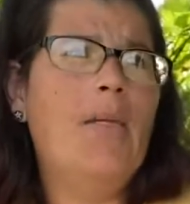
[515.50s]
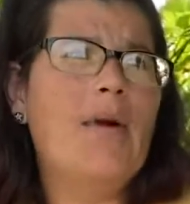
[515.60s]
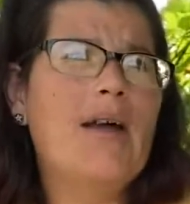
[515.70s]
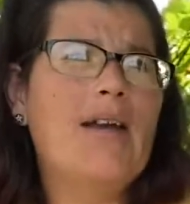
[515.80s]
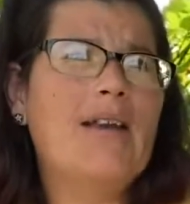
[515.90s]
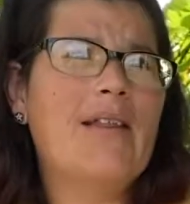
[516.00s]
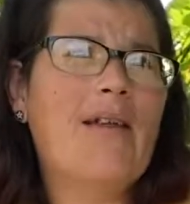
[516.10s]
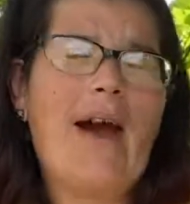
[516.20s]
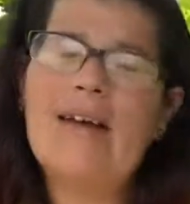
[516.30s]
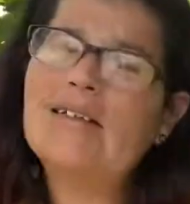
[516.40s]
And
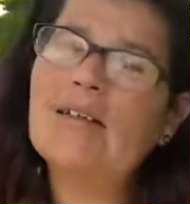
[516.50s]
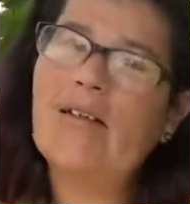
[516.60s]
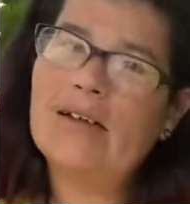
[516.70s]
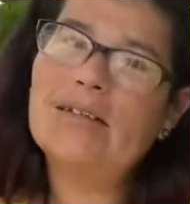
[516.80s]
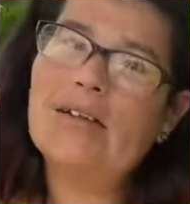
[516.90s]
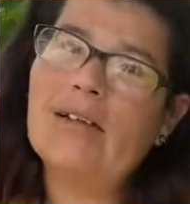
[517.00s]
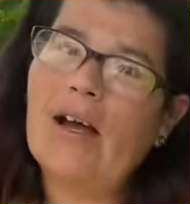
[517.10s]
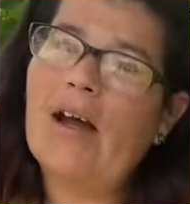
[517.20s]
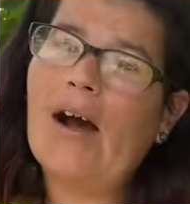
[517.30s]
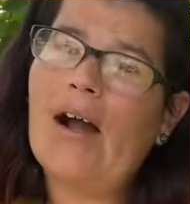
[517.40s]
that is a lesson
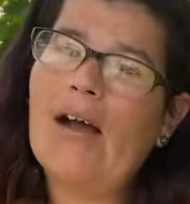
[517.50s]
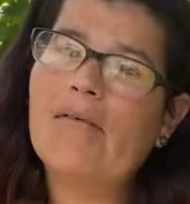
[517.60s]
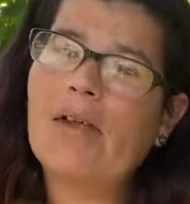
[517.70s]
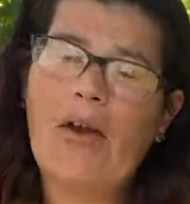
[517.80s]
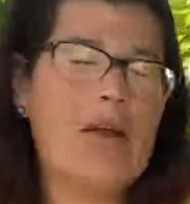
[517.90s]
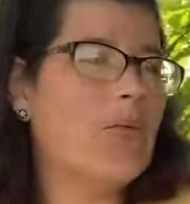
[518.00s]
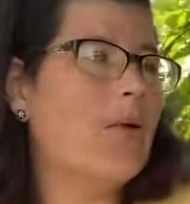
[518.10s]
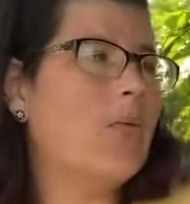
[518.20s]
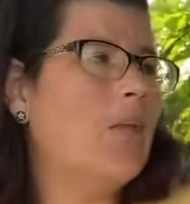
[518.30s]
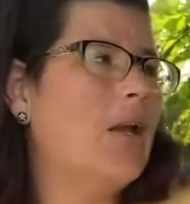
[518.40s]
that I have carried
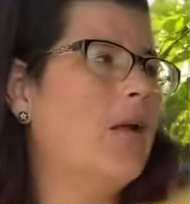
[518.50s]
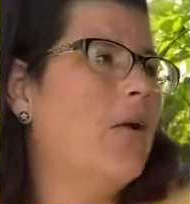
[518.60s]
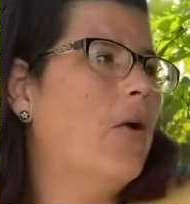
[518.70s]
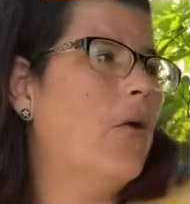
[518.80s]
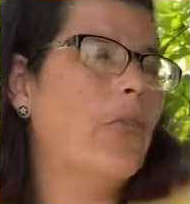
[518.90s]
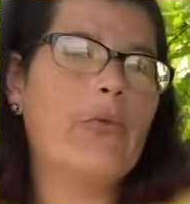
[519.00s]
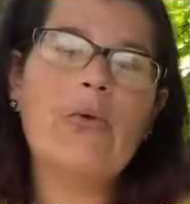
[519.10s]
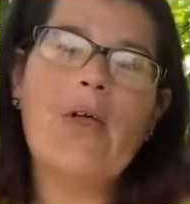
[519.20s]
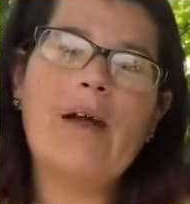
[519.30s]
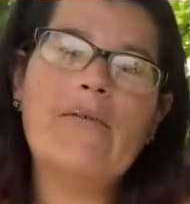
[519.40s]
with me
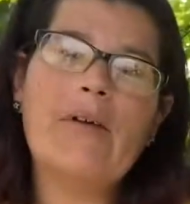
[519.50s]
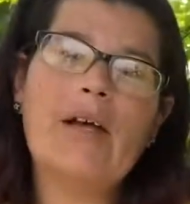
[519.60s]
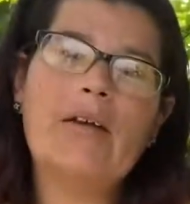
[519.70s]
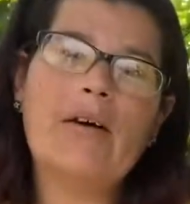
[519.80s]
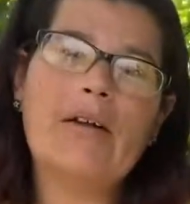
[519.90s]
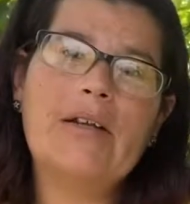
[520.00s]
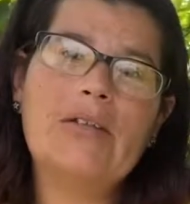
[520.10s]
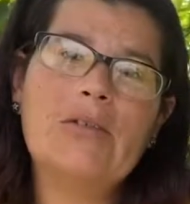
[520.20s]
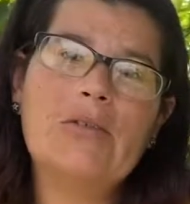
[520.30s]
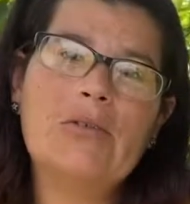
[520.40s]
through life and on
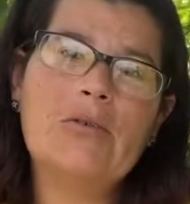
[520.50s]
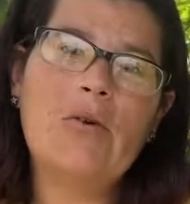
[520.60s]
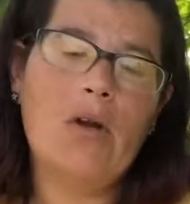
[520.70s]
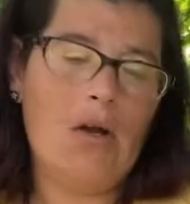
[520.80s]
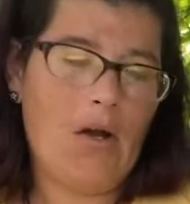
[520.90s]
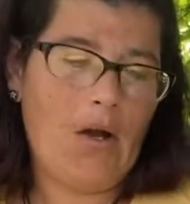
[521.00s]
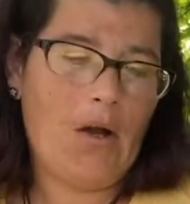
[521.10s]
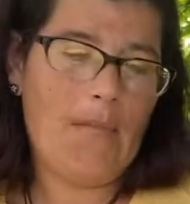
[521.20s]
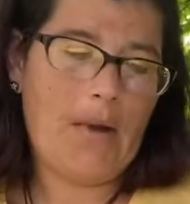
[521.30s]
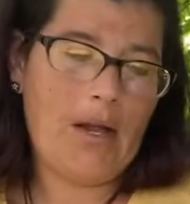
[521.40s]
into
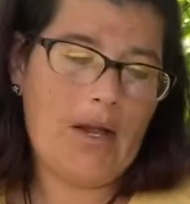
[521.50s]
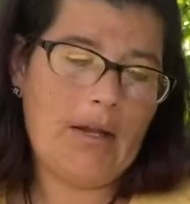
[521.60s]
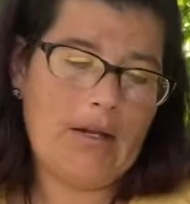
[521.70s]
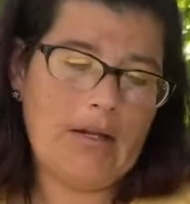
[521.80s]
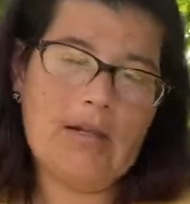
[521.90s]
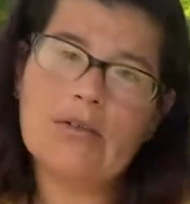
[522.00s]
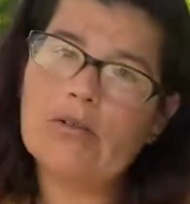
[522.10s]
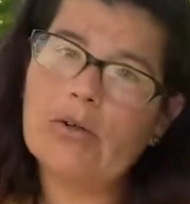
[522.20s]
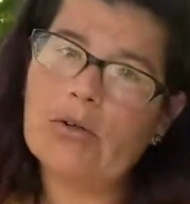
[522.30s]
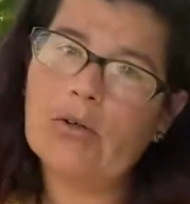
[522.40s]
my
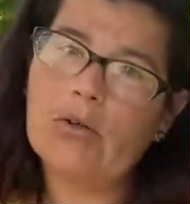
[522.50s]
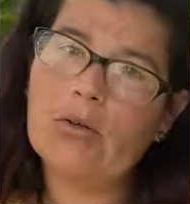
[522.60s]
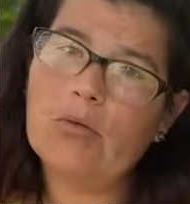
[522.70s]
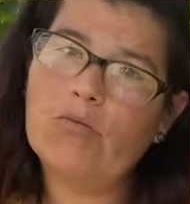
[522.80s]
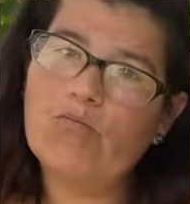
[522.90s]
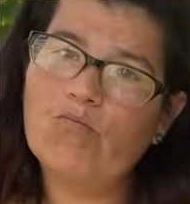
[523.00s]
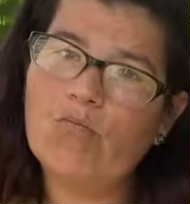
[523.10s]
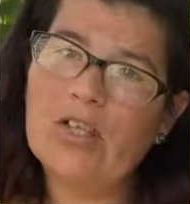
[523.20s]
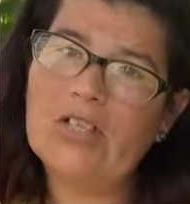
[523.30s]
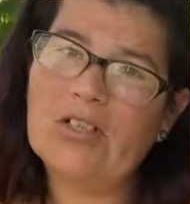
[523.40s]
historical
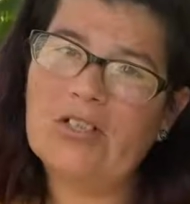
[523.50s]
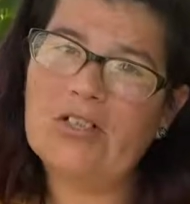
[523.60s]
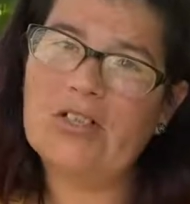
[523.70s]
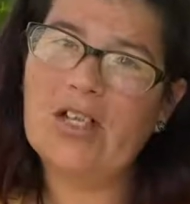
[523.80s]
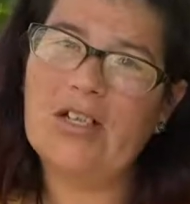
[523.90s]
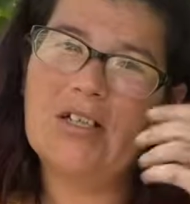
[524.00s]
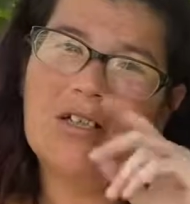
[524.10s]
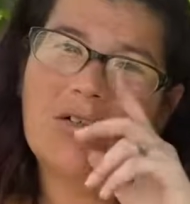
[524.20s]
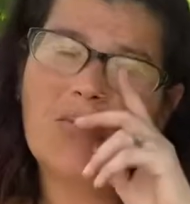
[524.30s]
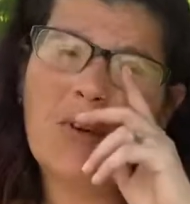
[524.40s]
research
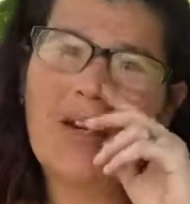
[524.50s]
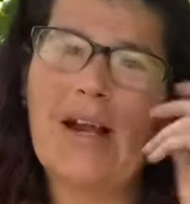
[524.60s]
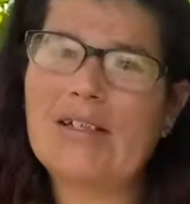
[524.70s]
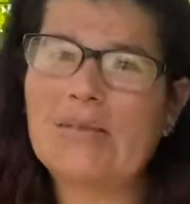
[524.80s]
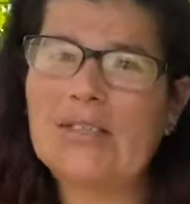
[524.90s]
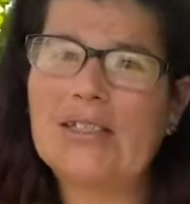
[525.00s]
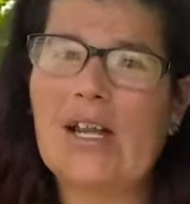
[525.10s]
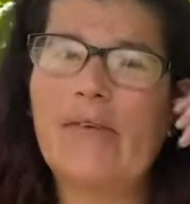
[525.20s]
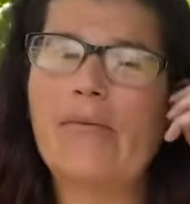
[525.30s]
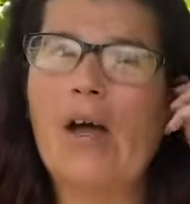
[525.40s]
and reenactment
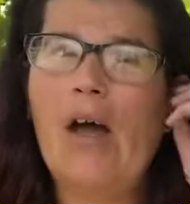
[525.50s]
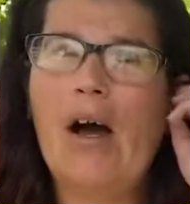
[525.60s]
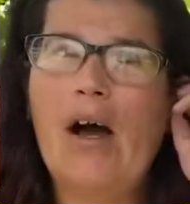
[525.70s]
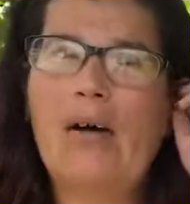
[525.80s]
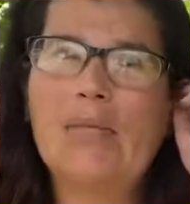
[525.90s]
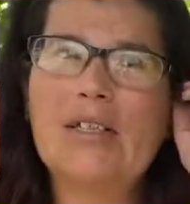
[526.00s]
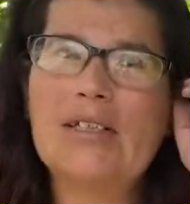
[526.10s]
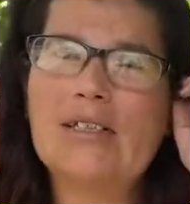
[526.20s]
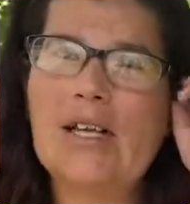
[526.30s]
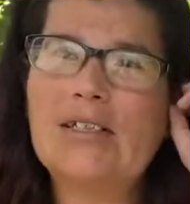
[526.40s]
stuff.
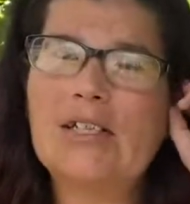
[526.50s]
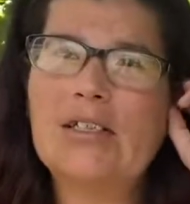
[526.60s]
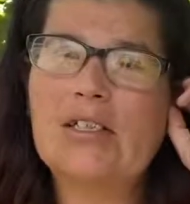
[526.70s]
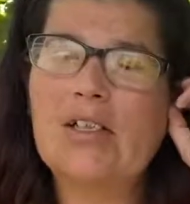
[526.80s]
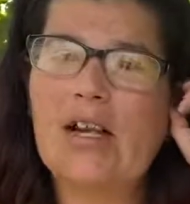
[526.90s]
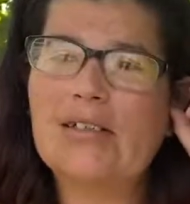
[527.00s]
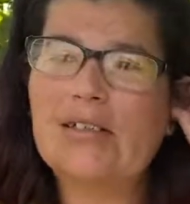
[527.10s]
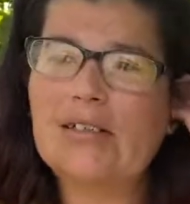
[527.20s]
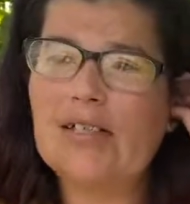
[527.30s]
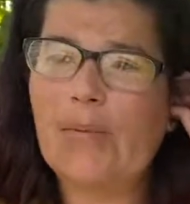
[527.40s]
Because I tend to do that. I
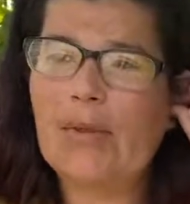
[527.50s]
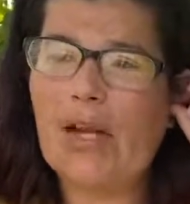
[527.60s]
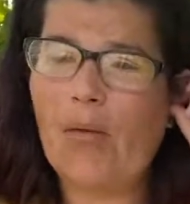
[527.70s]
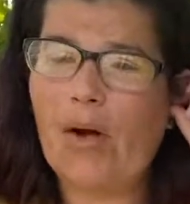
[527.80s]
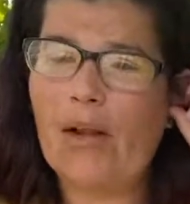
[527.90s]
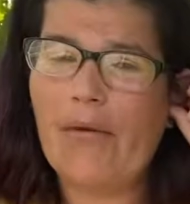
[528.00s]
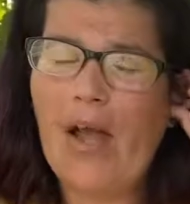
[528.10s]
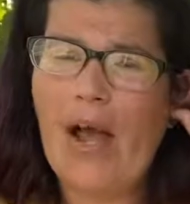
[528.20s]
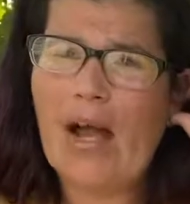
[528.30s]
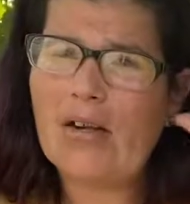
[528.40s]
see something,
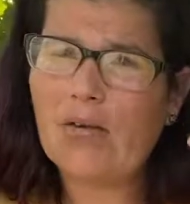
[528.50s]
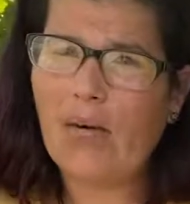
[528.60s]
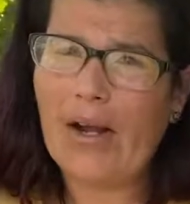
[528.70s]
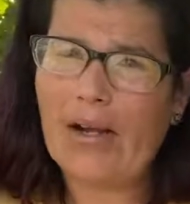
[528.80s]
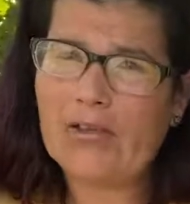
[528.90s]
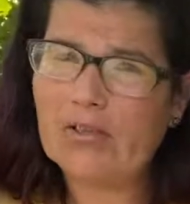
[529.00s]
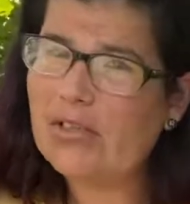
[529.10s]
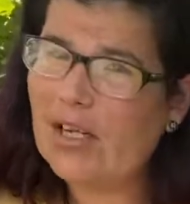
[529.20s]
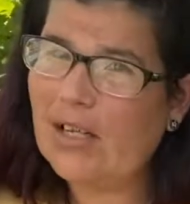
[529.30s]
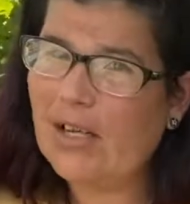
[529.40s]
I don't quite
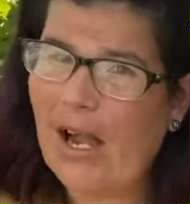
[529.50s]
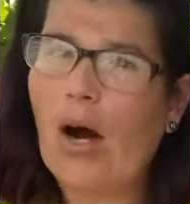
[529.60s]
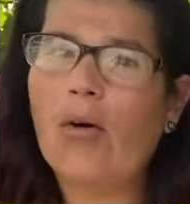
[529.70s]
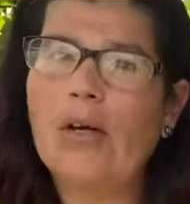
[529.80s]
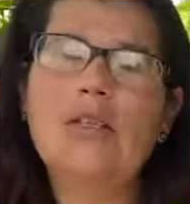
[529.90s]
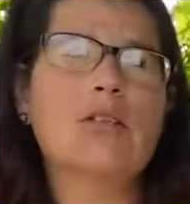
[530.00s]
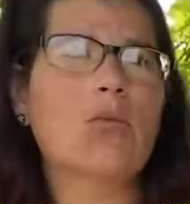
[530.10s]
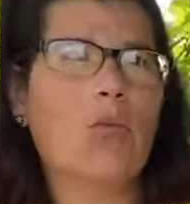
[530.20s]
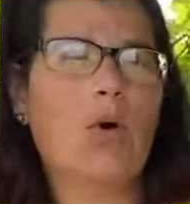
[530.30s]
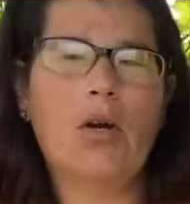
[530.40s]
understand how it
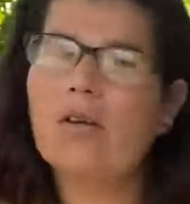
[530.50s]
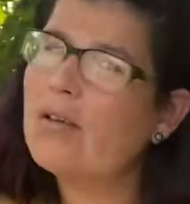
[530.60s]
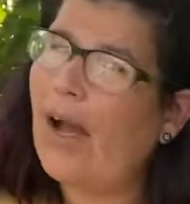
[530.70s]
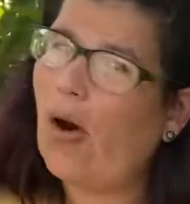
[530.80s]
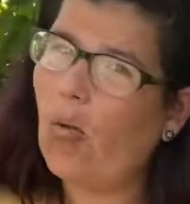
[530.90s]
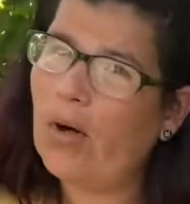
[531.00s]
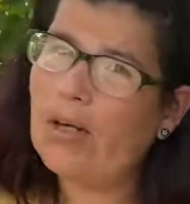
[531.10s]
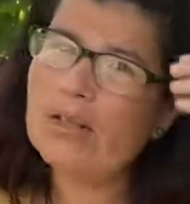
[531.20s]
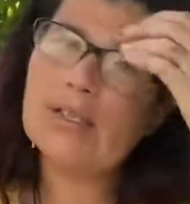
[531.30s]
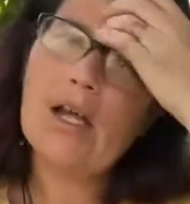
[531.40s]

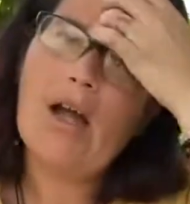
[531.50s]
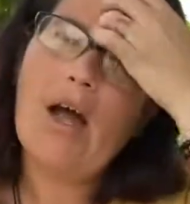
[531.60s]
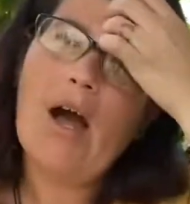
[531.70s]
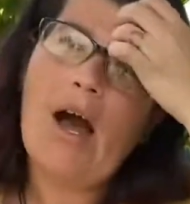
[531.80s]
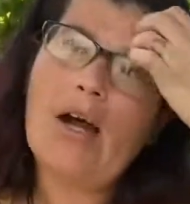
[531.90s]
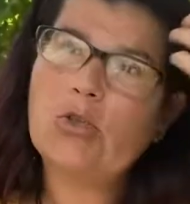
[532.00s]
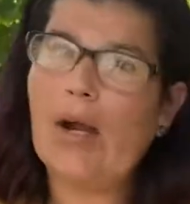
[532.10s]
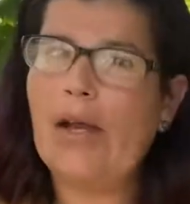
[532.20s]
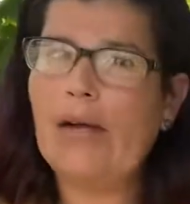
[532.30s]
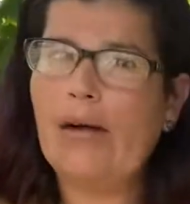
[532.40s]
works. I
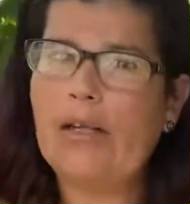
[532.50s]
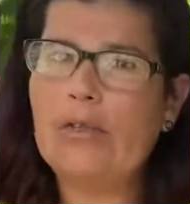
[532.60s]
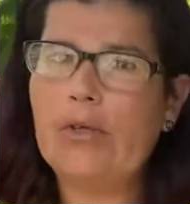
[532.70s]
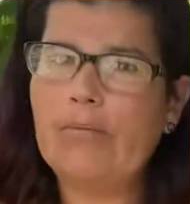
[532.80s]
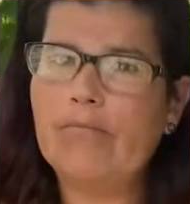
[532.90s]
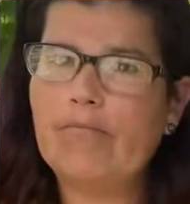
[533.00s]
try it. I do it.